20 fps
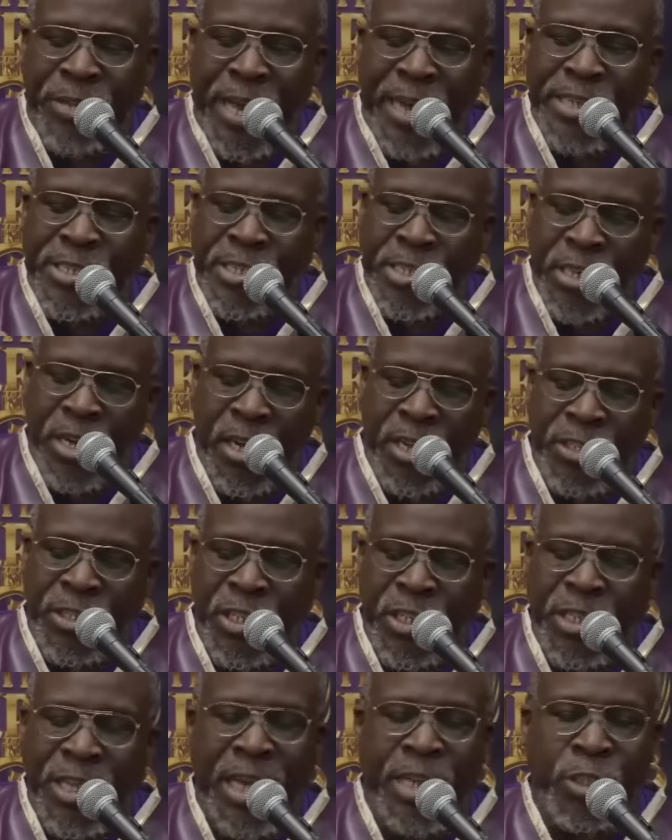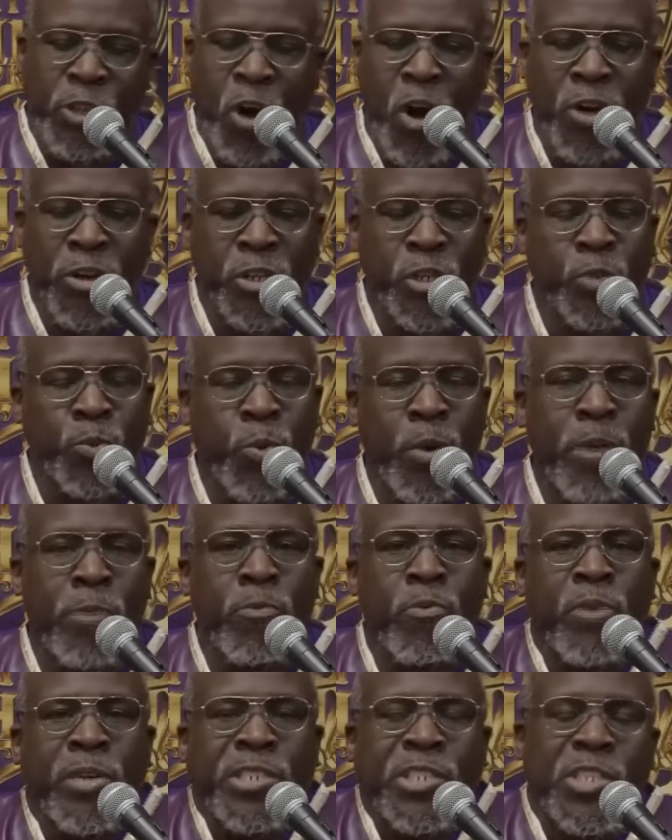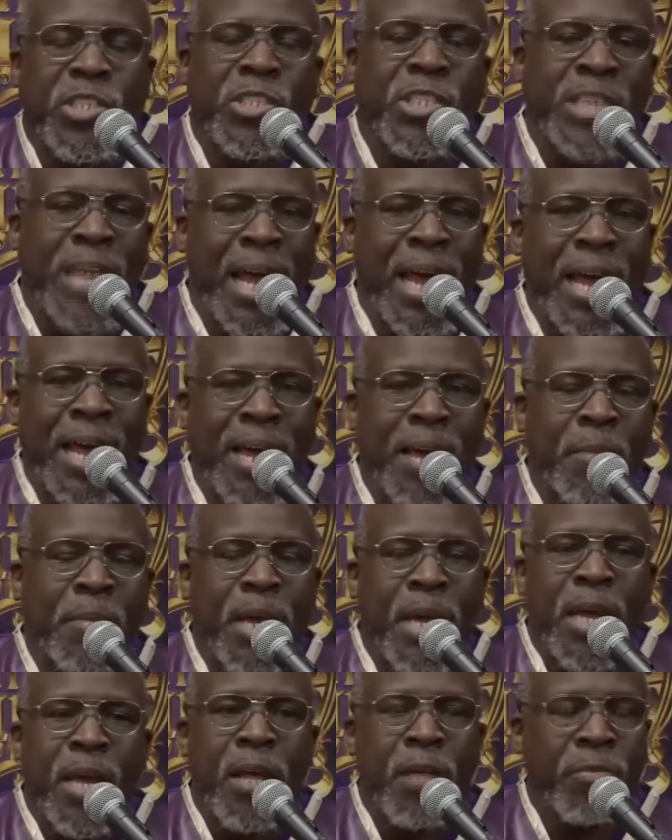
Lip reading: Thy sons and thy daughters. When was the time